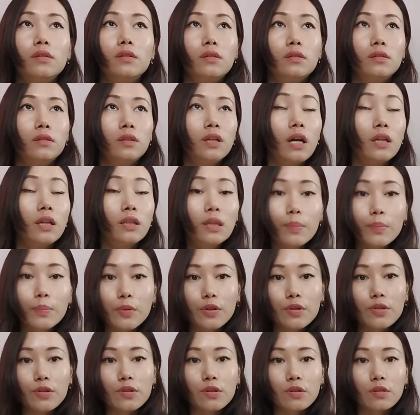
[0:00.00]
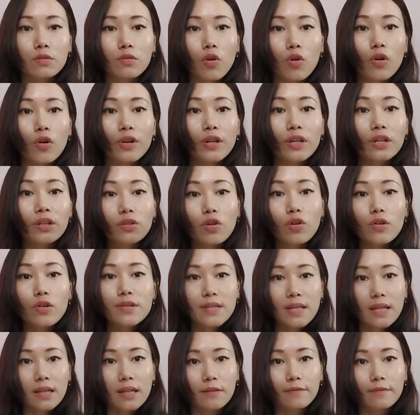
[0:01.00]
the other person or in
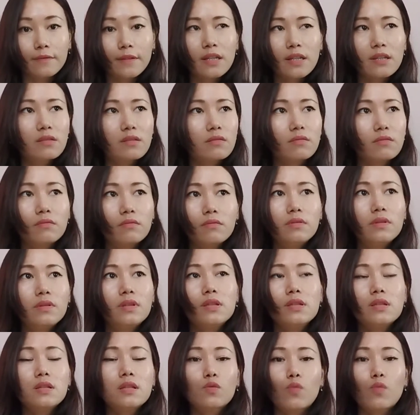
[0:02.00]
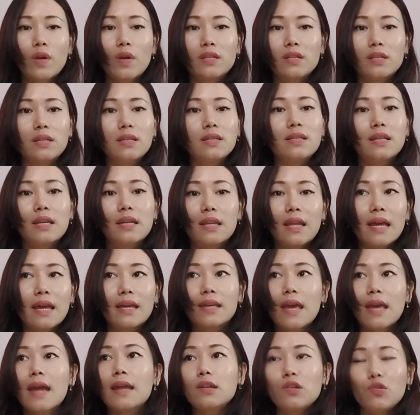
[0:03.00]
yourself, that this is quite easy and I
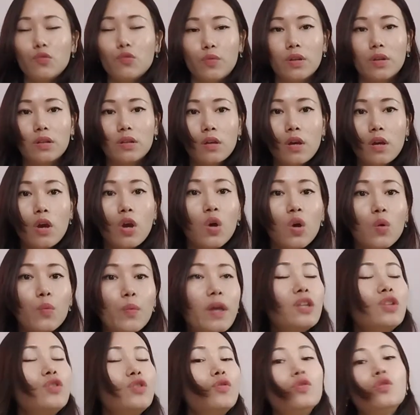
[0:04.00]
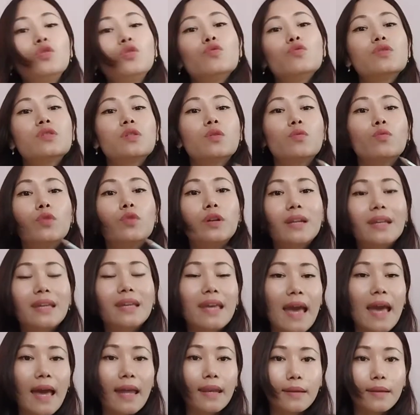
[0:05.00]
can do it. When you use the word
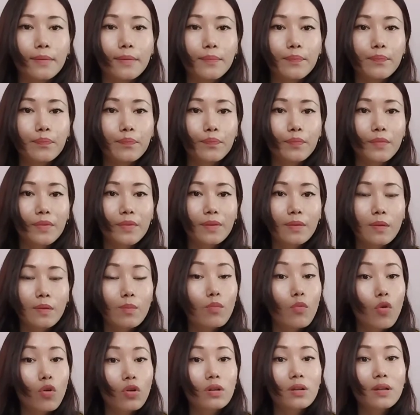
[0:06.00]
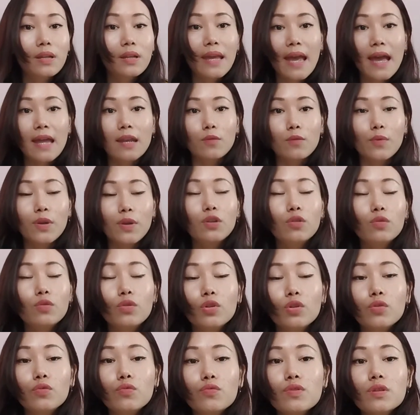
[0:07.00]
can, modal can, when do
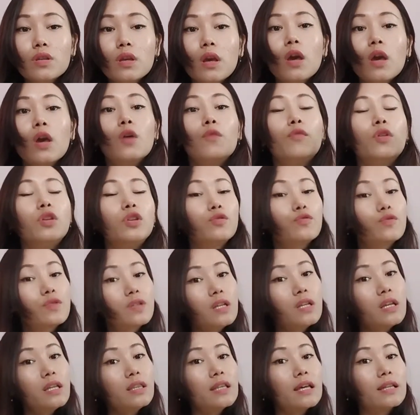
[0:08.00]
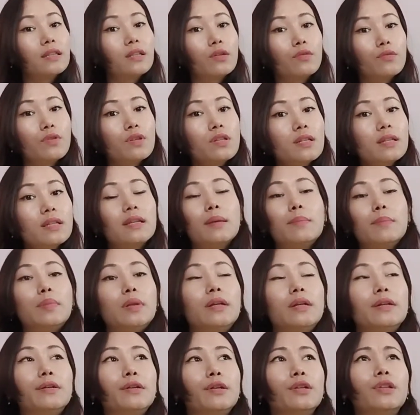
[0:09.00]
you use? When you see that there is an
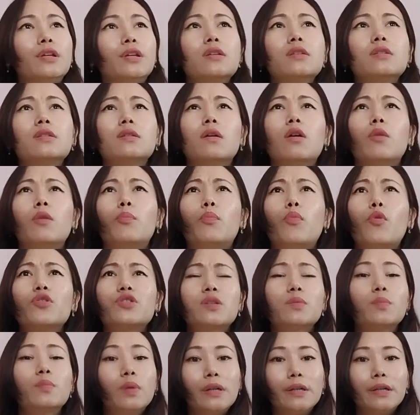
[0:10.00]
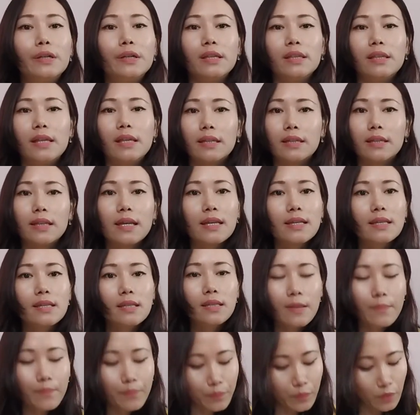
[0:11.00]
ability, there is a possibility that yes,
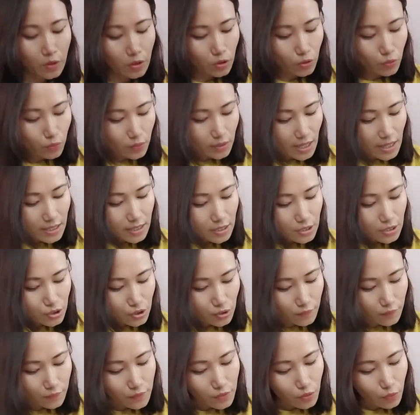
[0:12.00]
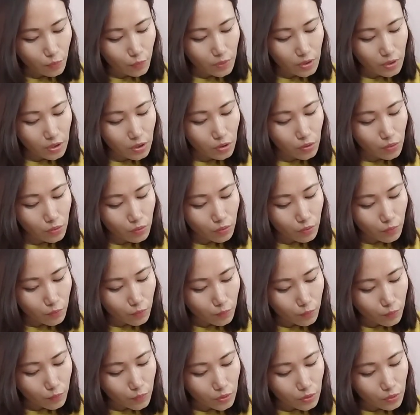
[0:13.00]
you can achieve. So we
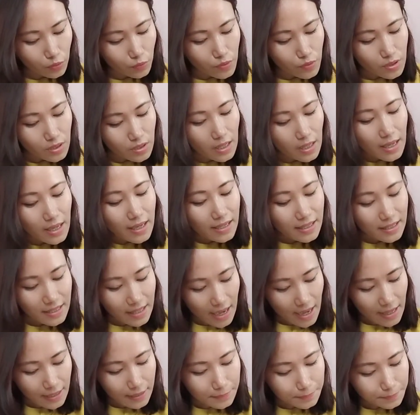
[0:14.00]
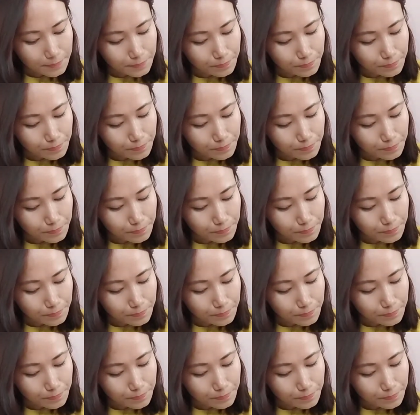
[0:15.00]
use can.